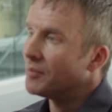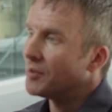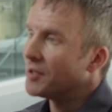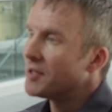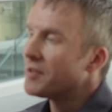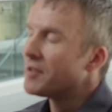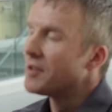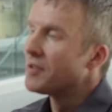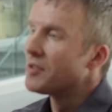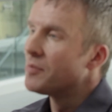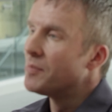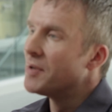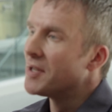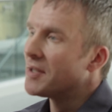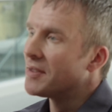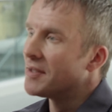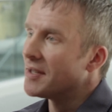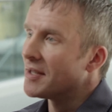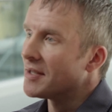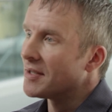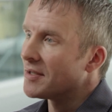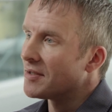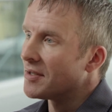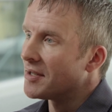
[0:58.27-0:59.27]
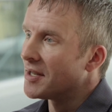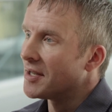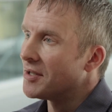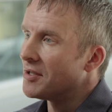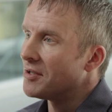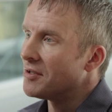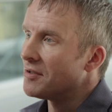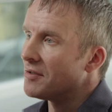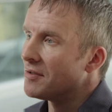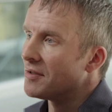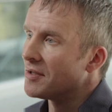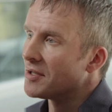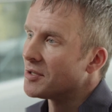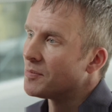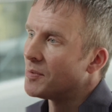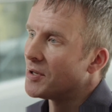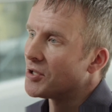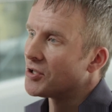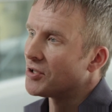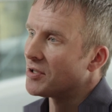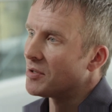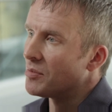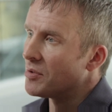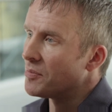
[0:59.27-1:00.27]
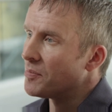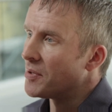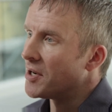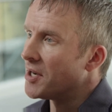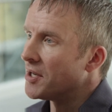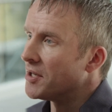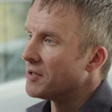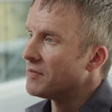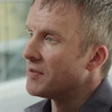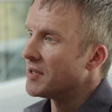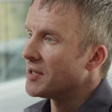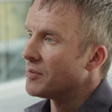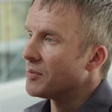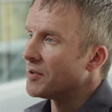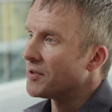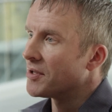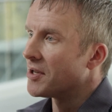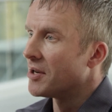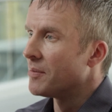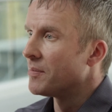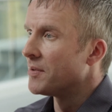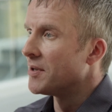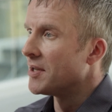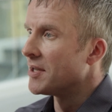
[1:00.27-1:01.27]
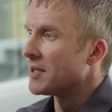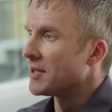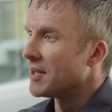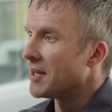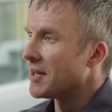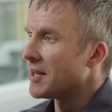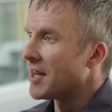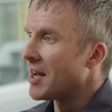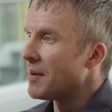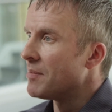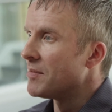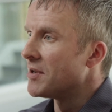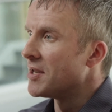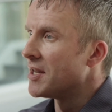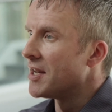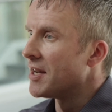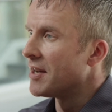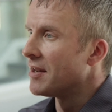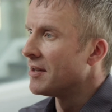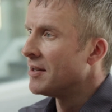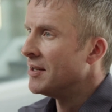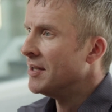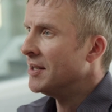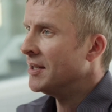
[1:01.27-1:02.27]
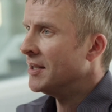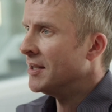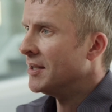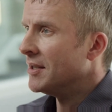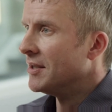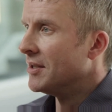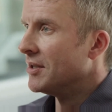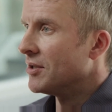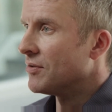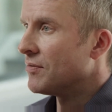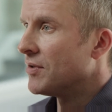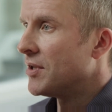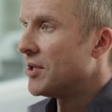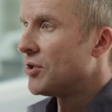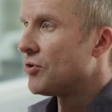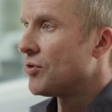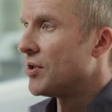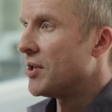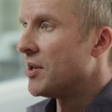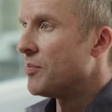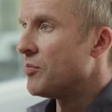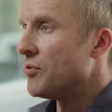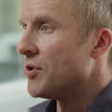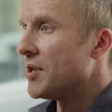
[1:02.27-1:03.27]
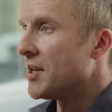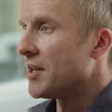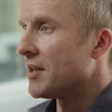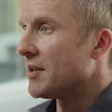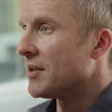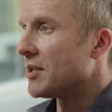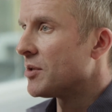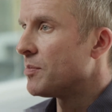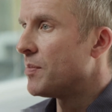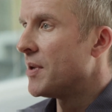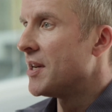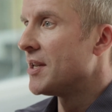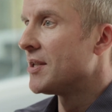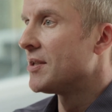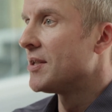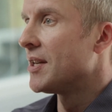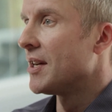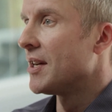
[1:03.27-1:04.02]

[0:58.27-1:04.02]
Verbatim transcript: One of the other big things that I do, and especially with partnering with companies like MDA, is really trying to bring space